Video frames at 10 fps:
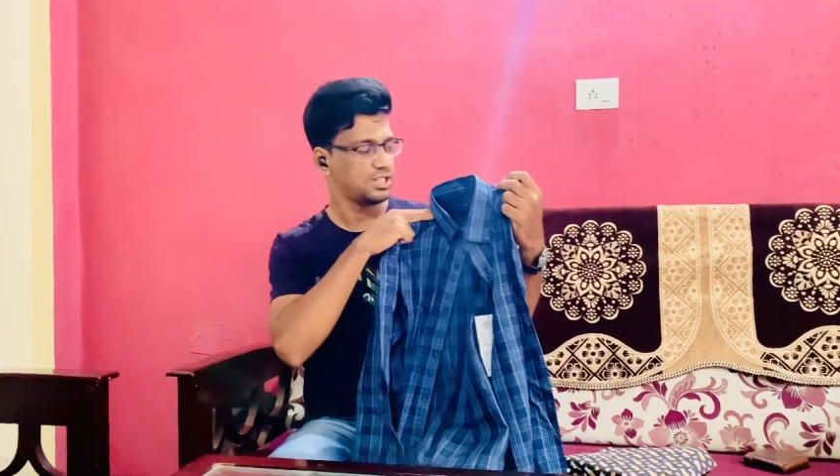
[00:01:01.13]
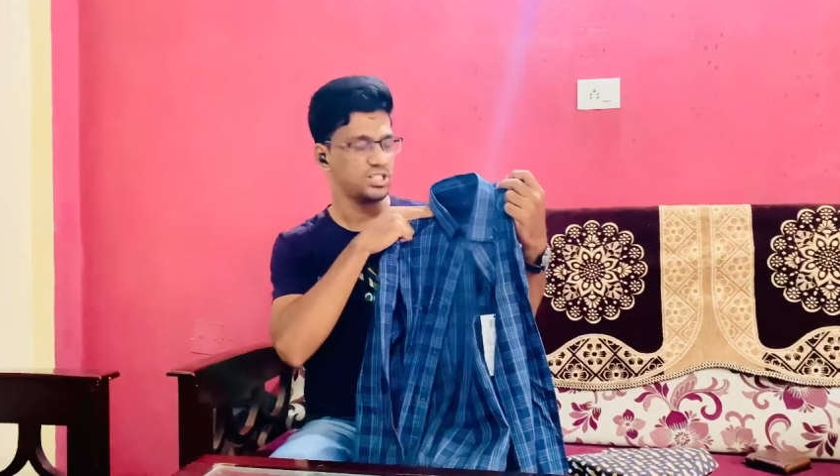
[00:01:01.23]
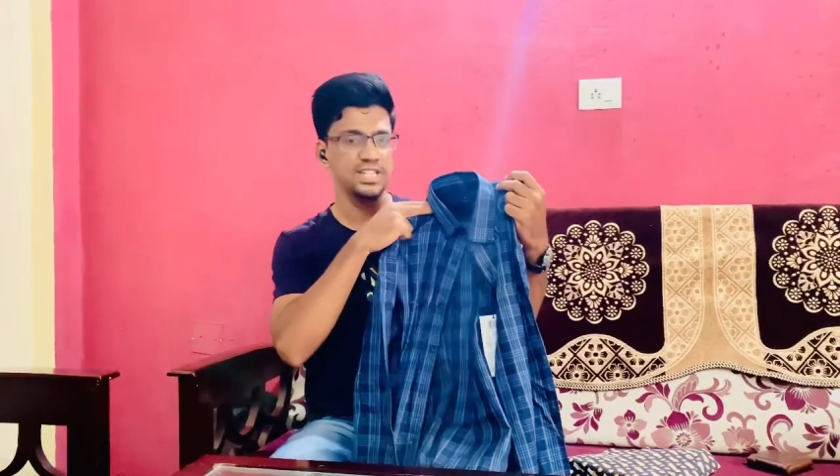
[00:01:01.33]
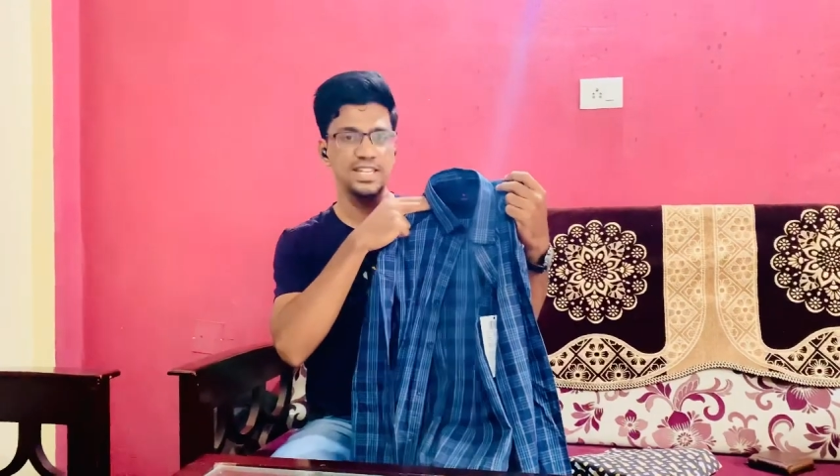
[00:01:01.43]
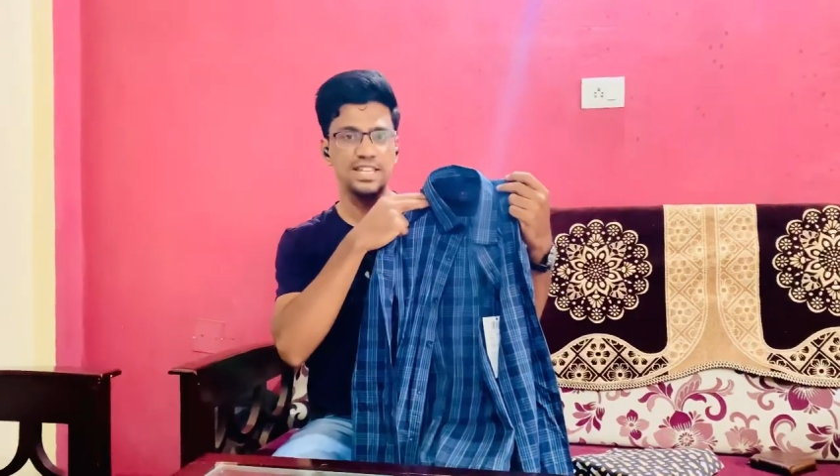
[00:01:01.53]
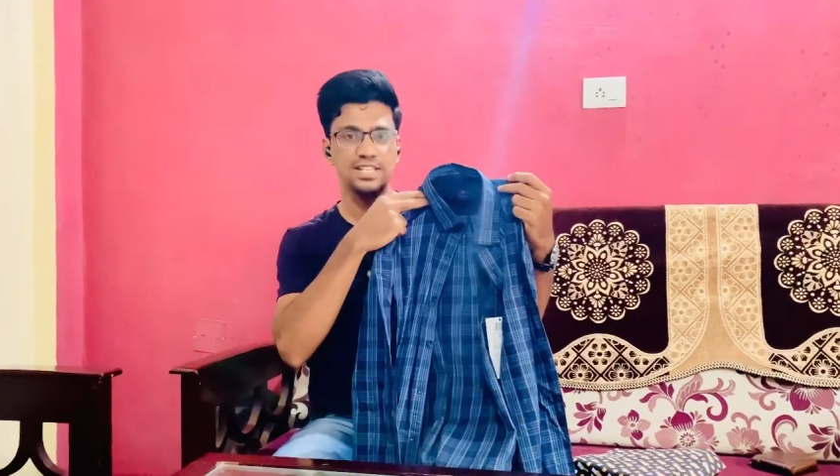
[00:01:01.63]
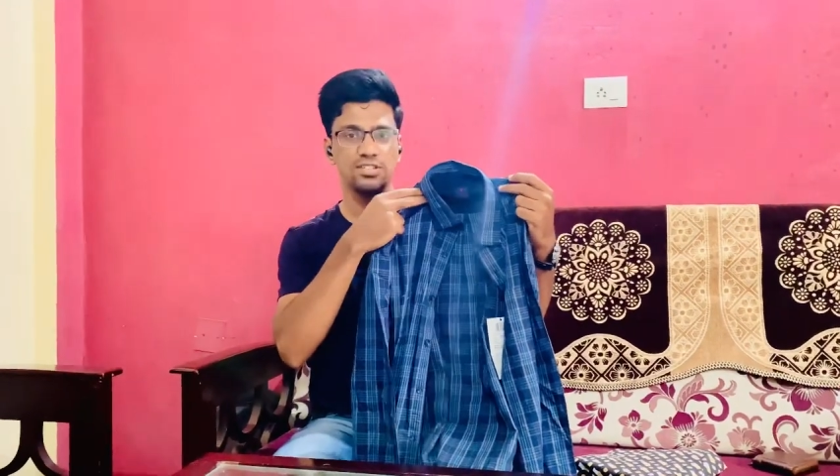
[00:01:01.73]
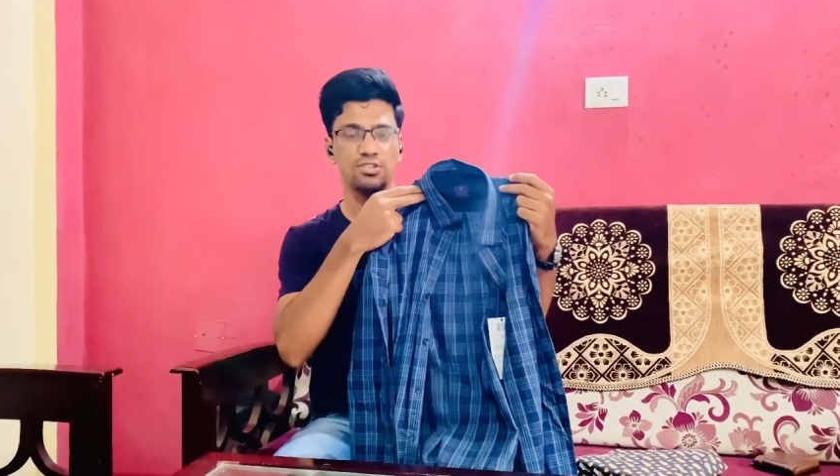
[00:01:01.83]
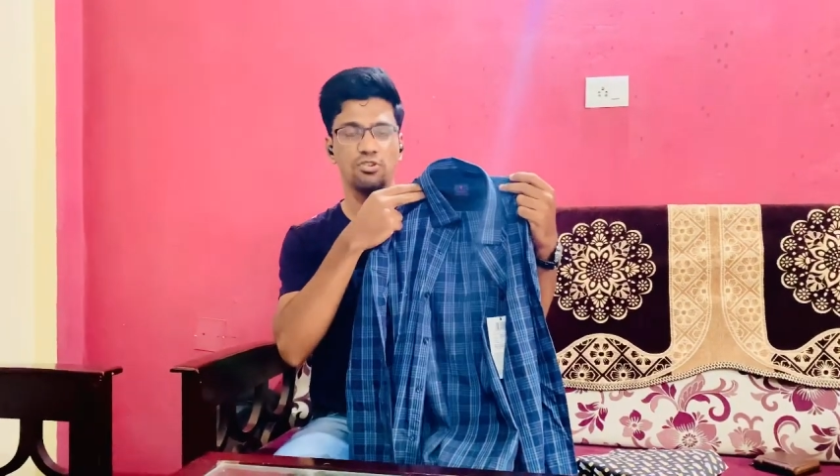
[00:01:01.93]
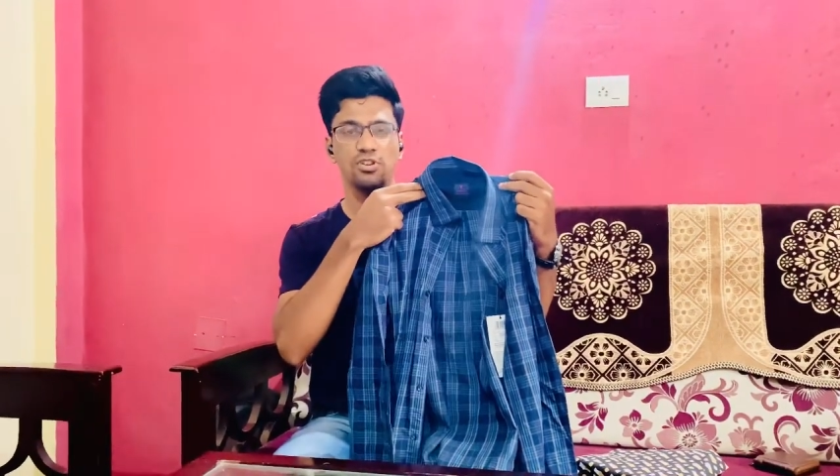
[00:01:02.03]

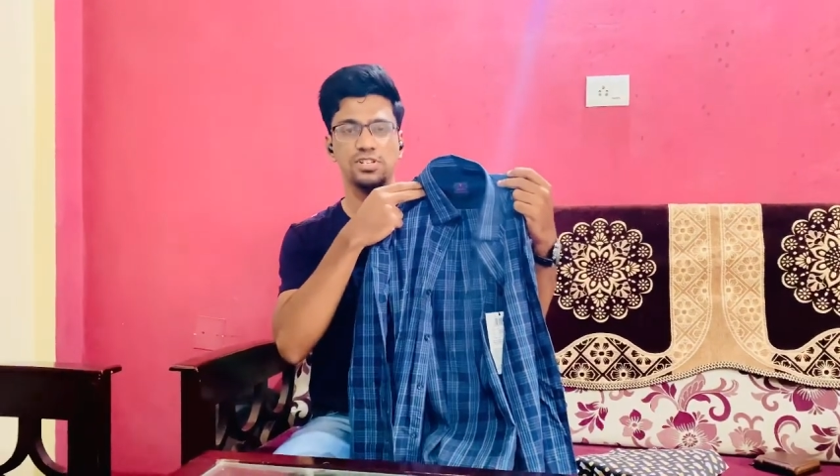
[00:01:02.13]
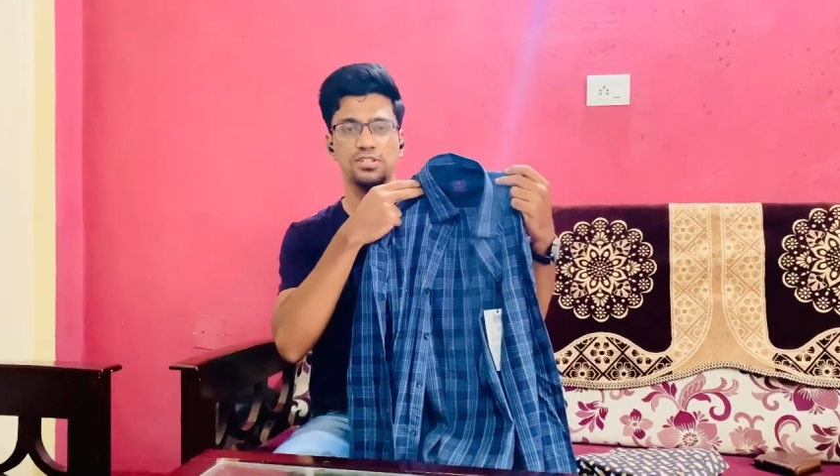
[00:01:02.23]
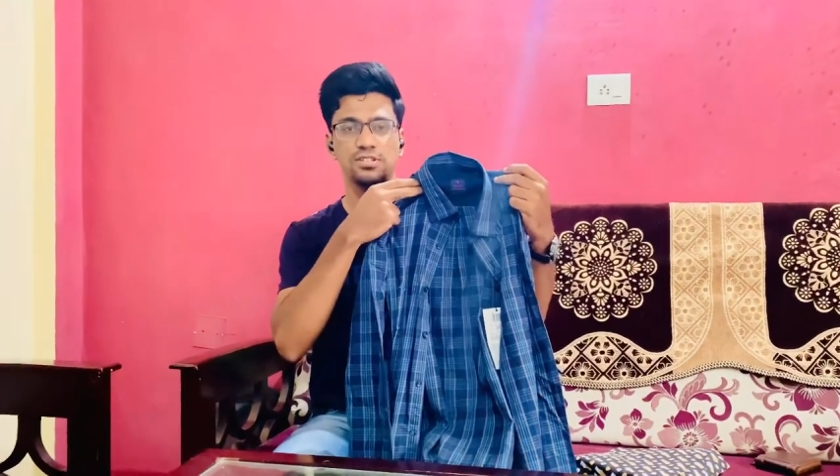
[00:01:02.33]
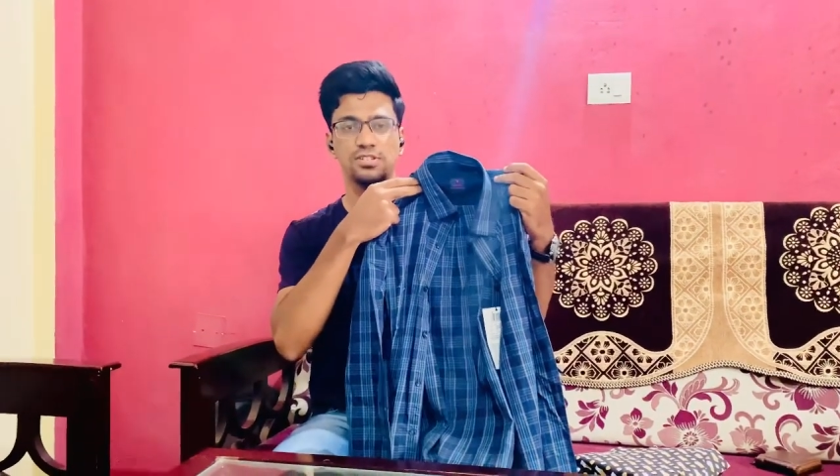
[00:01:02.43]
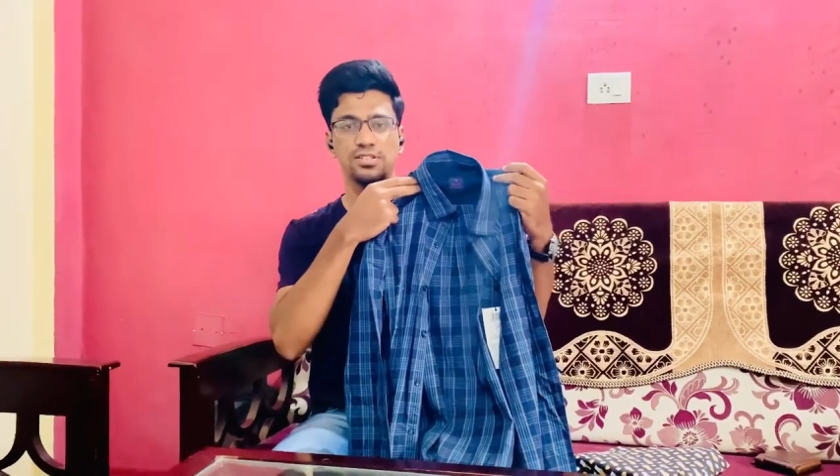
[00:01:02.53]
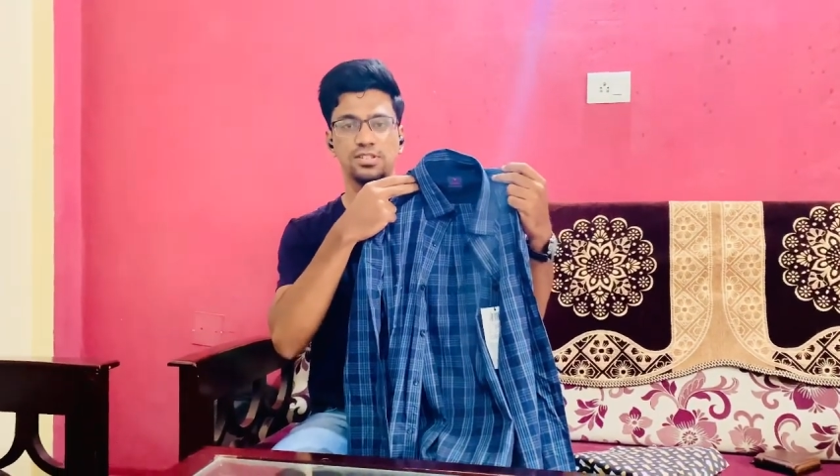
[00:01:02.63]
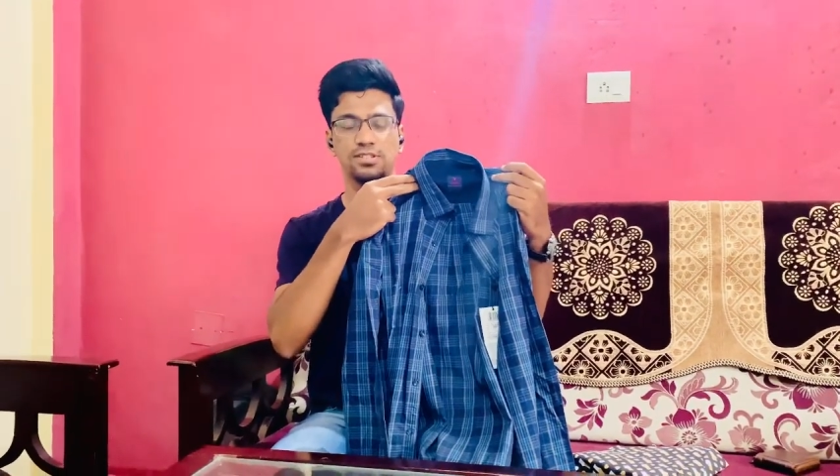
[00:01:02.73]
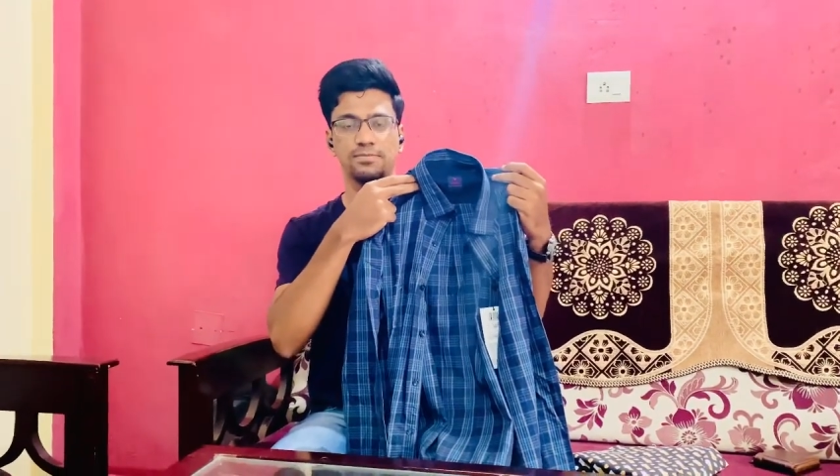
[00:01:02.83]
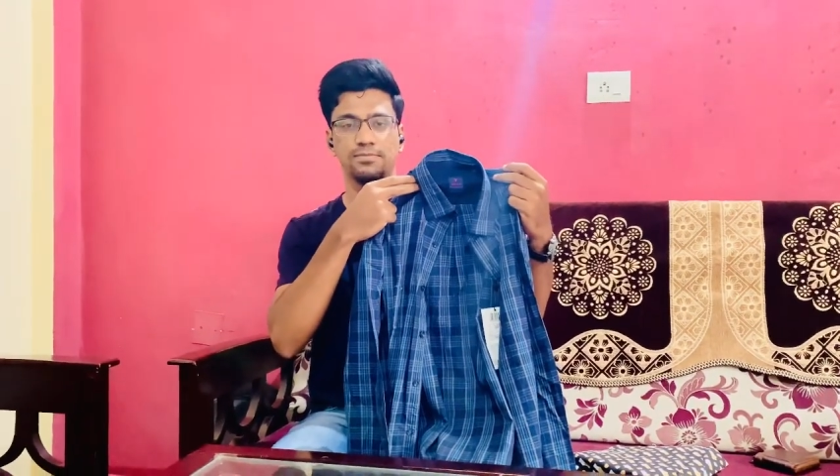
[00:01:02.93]
jeans, trousers.